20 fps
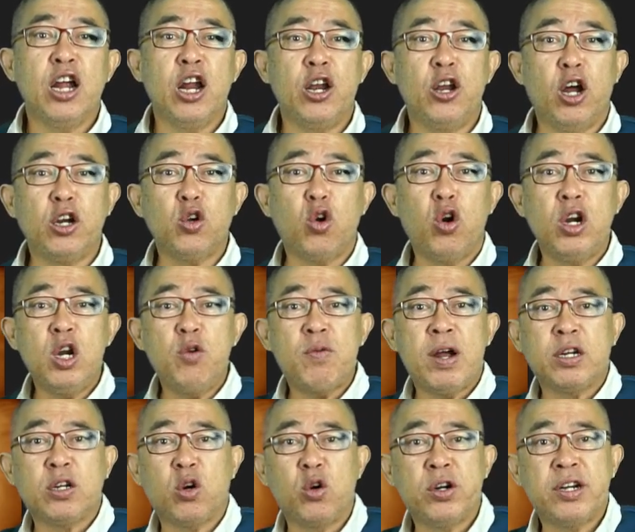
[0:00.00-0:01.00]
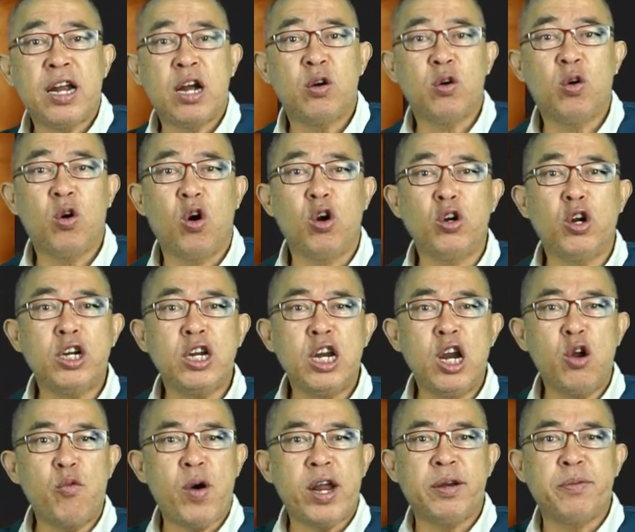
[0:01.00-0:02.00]
Not only one corona hole, not
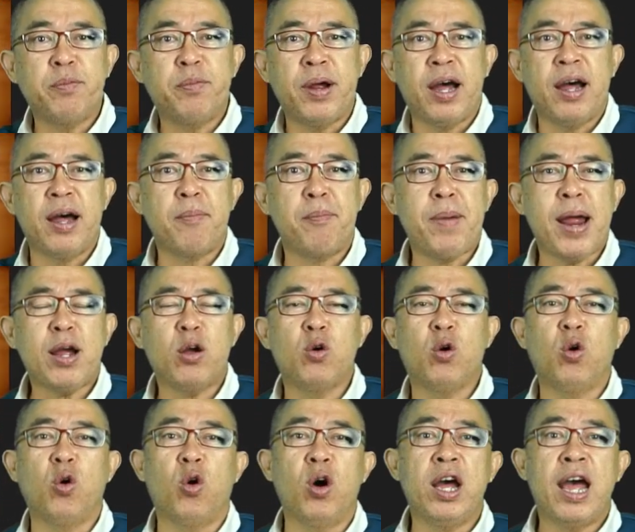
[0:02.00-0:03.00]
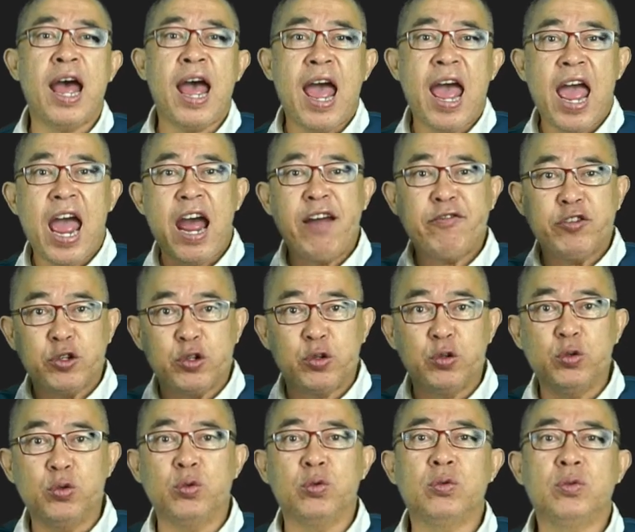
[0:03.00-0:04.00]
only one uh, black hole, have
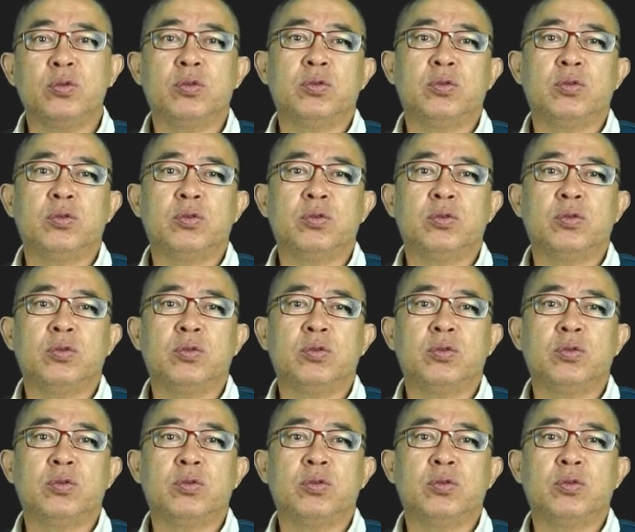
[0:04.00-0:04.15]
two.